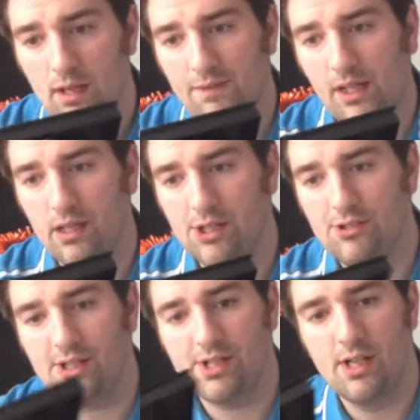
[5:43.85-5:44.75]
of the
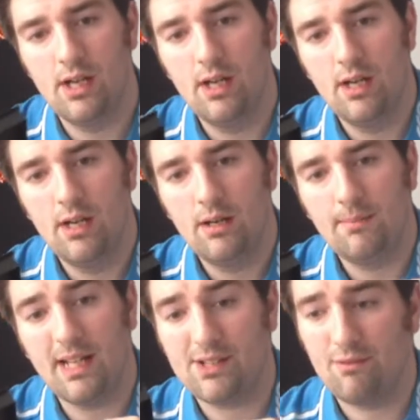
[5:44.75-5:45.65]
cartridge,
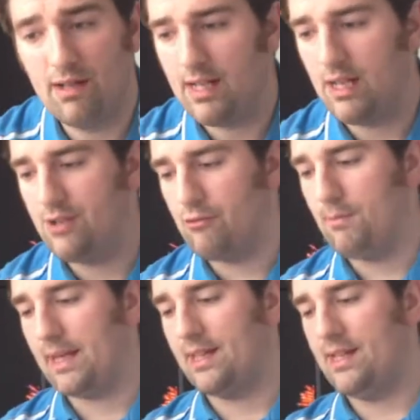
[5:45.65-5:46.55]
but that's really the only
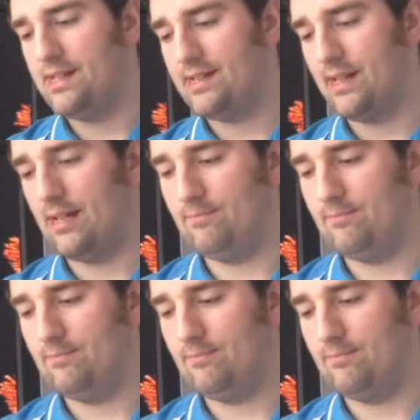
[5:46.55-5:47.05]
drawback of this.